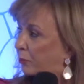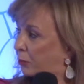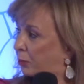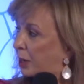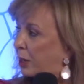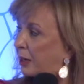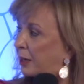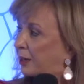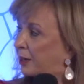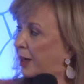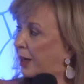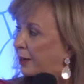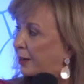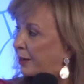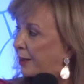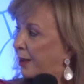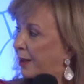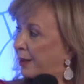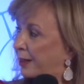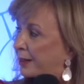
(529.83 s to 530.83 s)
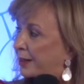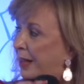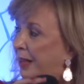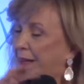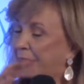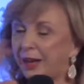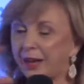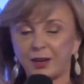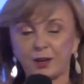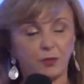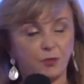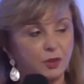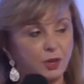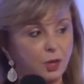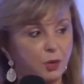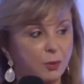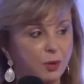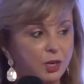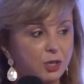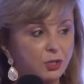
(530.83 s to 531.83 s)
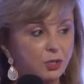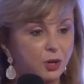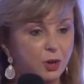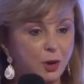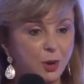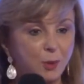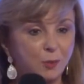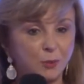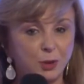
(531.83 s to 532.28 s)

really that kind of innovation.